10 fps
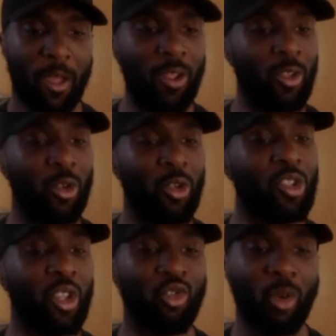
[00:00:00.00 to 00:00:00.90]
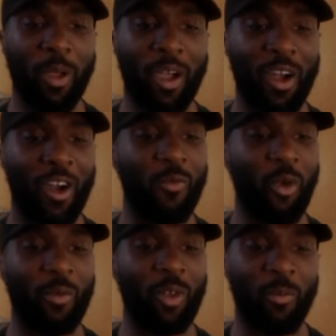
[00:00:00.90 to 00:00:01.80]
I don't know who's gonna drop out of
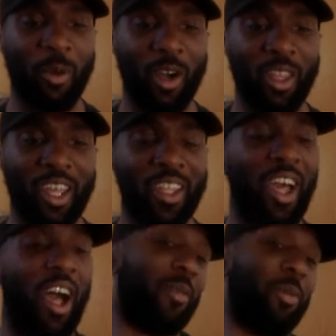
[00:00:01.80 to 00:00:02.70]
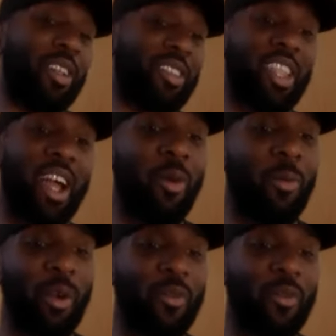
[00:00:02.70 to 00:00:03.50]
Bromley and Barnet. And personally, I want